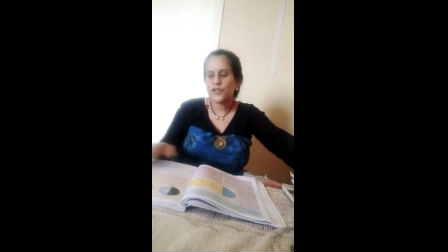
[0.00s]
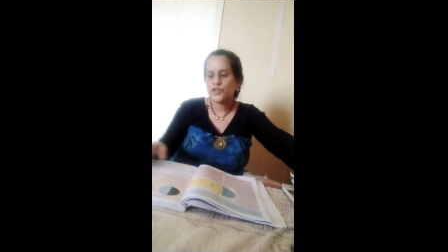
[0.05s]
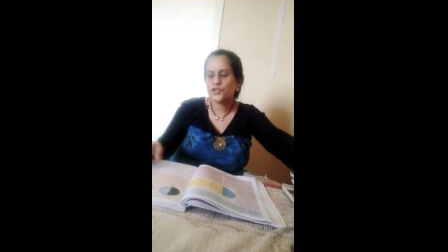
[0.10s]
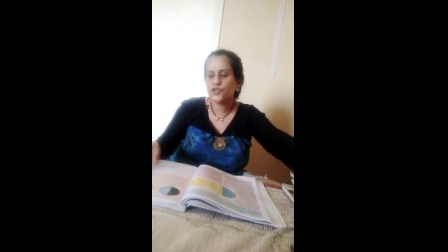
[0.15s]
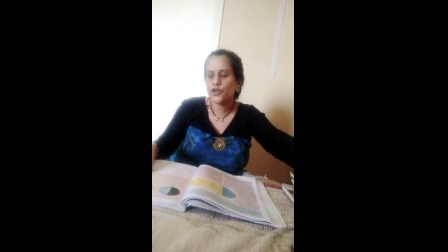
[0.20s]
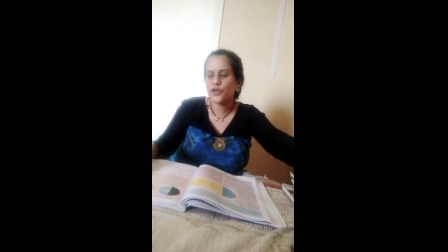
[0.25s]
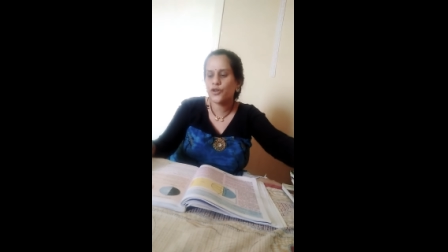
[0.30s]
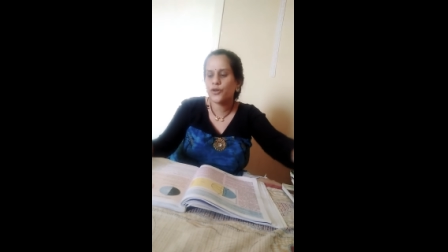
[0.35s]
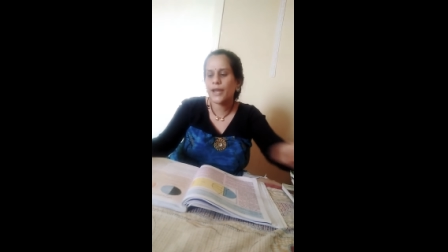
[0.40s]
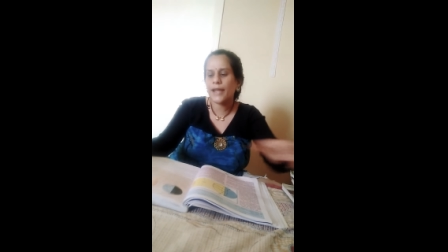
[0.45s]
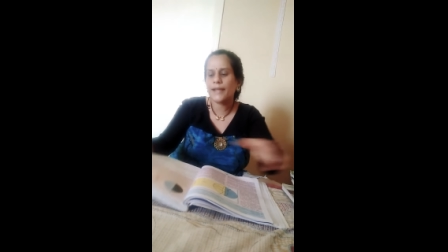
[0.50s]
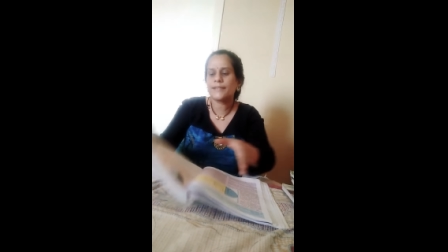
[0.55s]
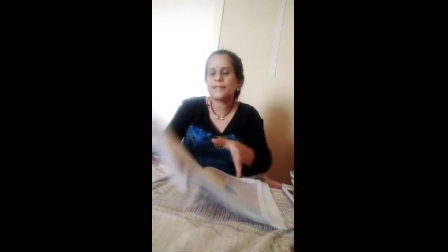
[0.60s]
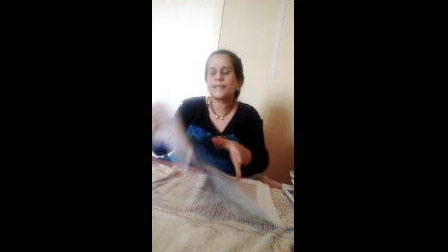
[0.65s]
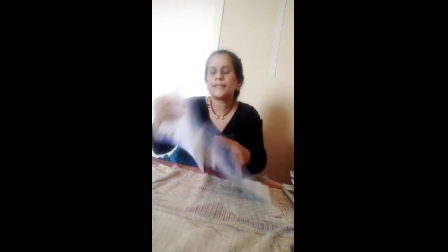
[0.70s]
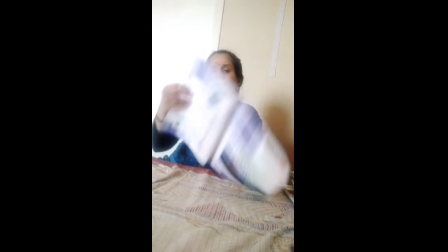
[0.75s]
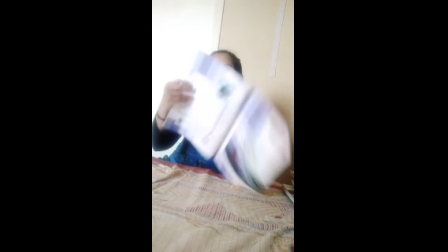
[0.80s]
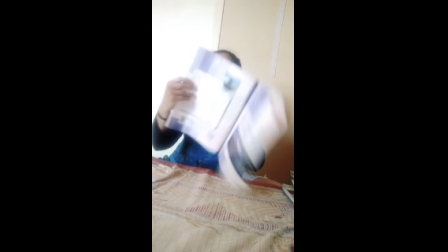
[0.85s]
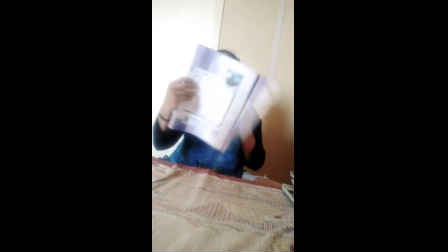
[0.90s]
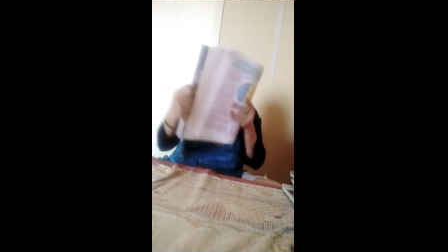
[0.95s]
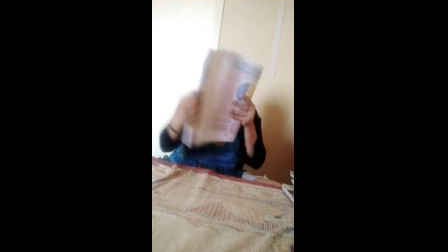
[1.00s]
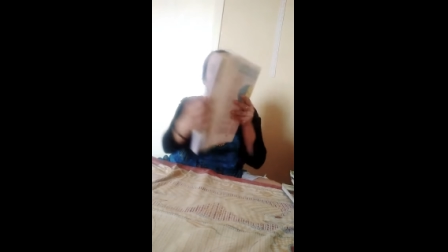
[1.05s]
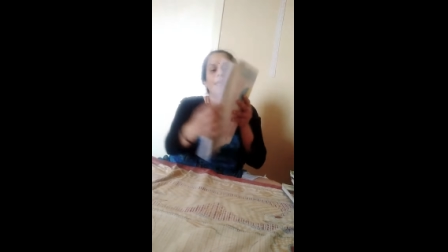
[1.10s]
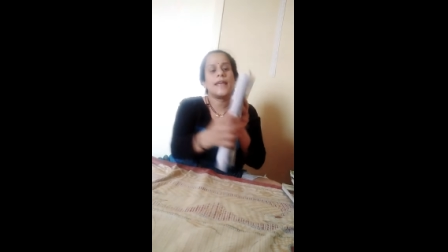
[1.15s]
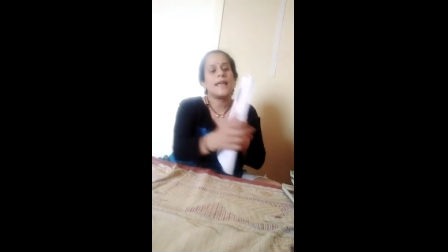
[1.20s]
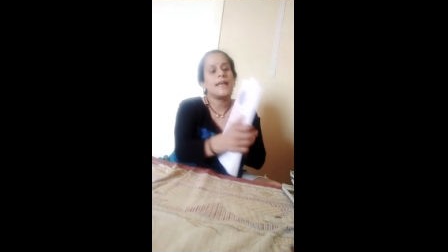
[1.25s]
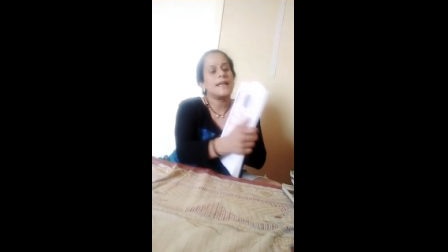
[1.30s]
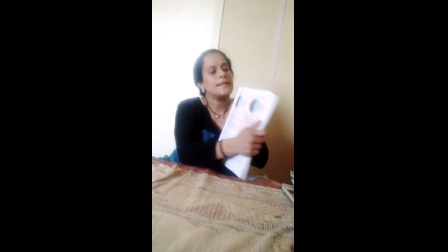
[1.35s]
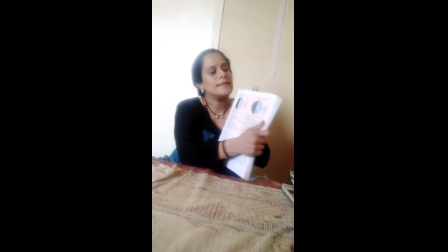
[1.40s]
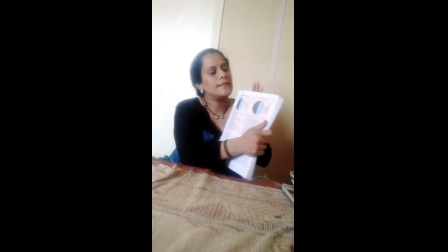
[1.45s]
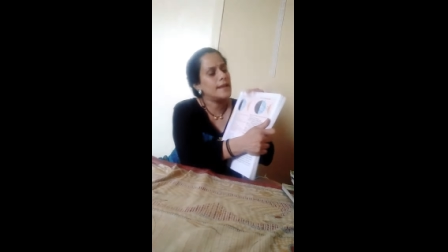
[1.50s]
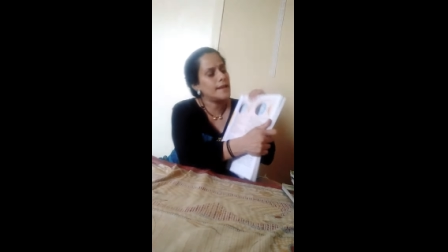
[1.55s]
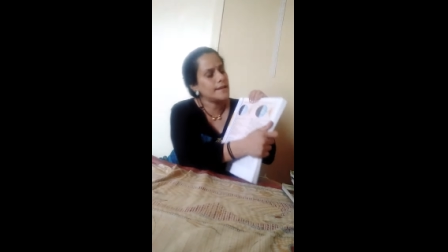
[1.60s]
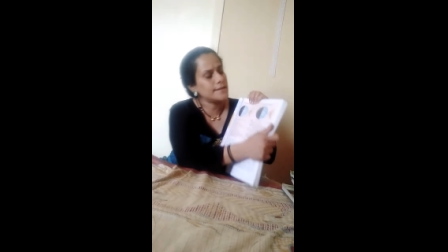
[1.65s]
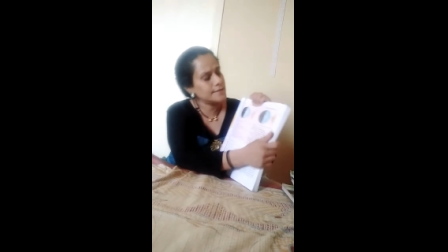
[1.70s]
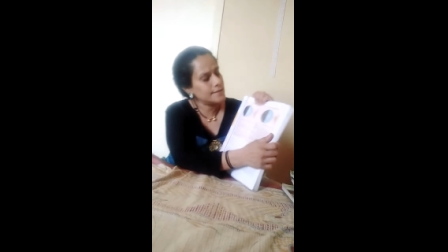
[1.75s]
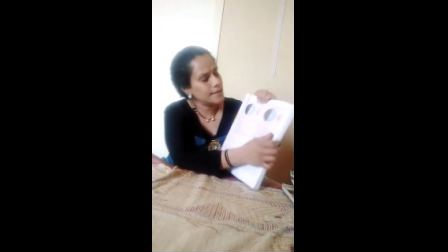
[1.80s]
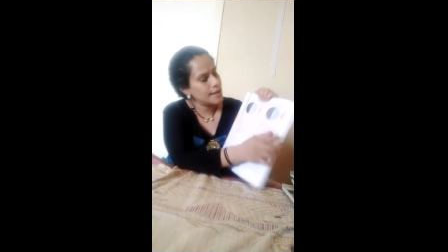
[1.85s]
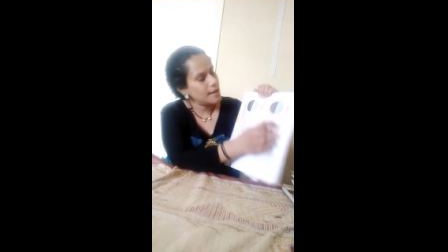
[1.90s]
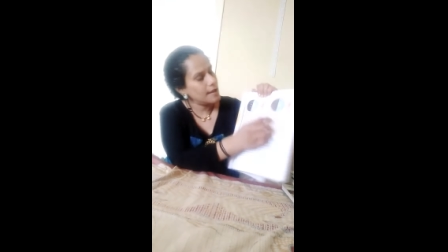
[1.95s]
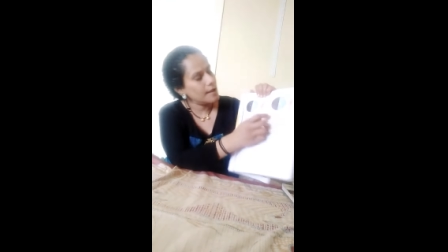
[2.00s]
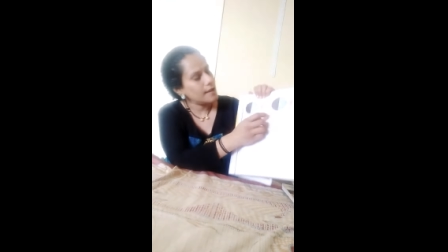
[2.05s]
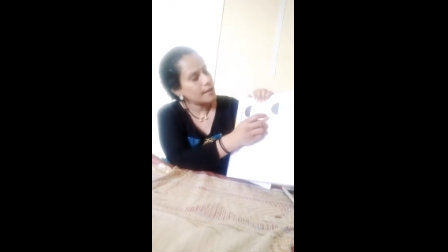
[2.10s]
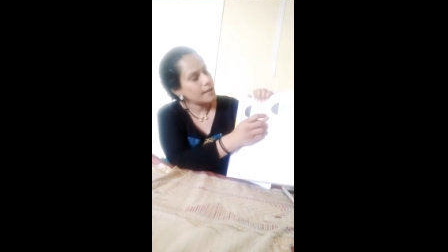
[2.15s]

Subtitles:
So you can just see this,